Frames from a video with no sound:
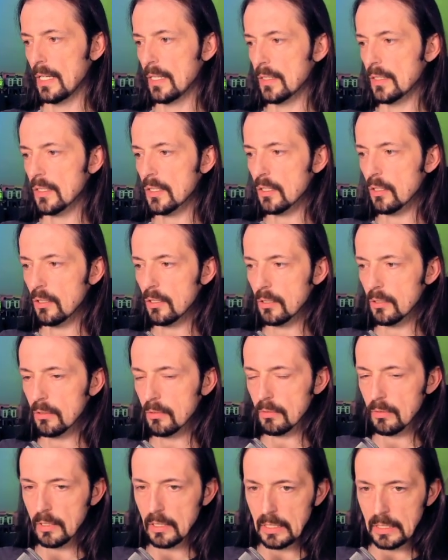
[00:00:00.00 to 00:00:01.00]

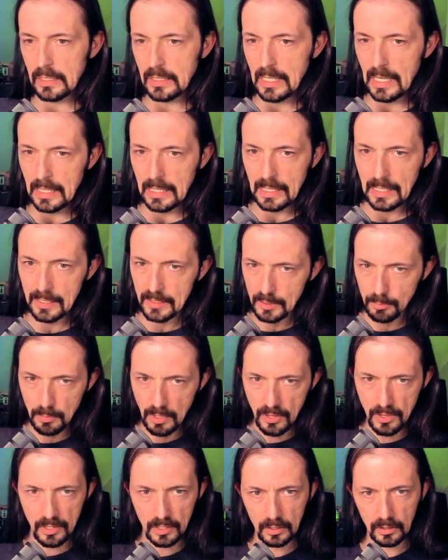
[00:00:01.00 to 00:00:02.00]
So that lets me
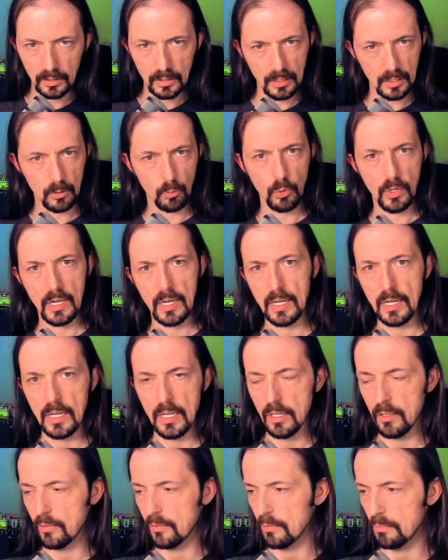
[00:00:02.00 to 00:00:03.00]
think that we
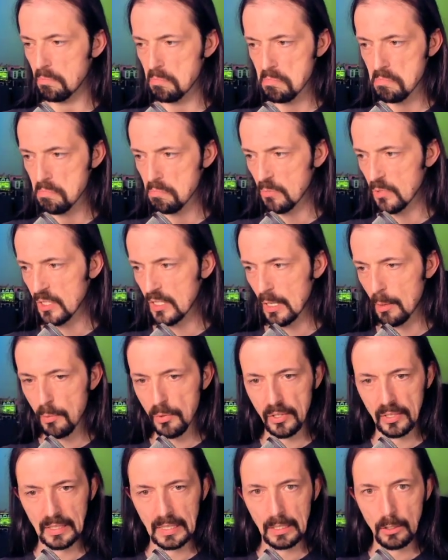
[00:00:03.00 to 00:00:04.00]
have
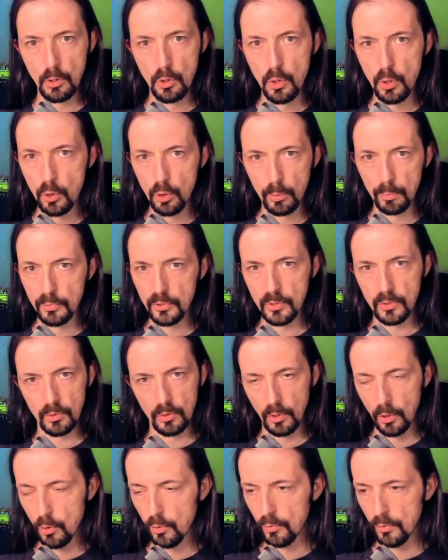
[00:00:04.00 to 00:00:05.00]
something that loops
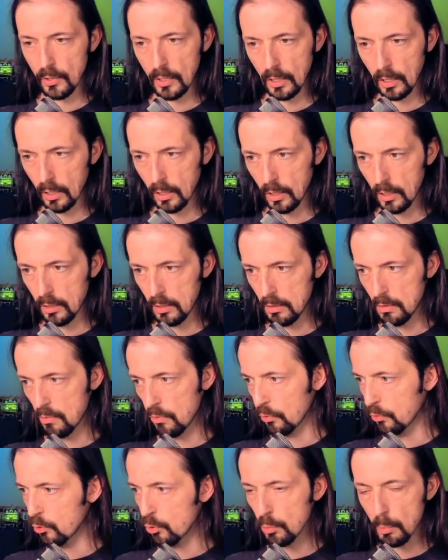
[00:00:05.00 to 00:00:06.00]
over
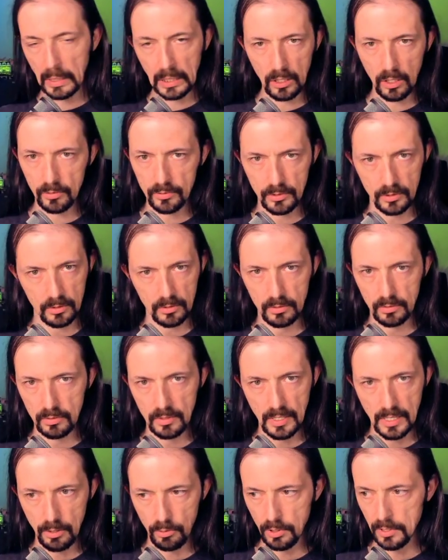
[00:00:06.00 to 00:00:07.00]
too big of an
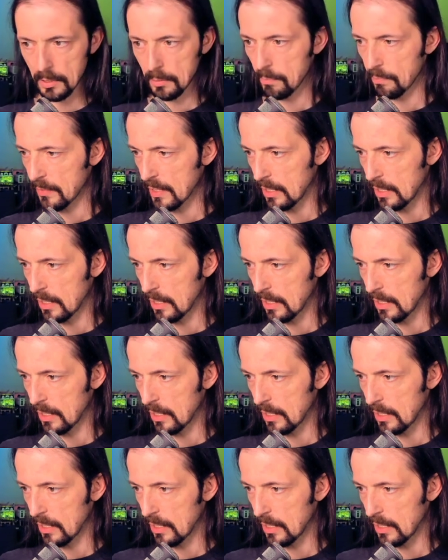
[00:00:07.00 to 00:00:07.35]
area.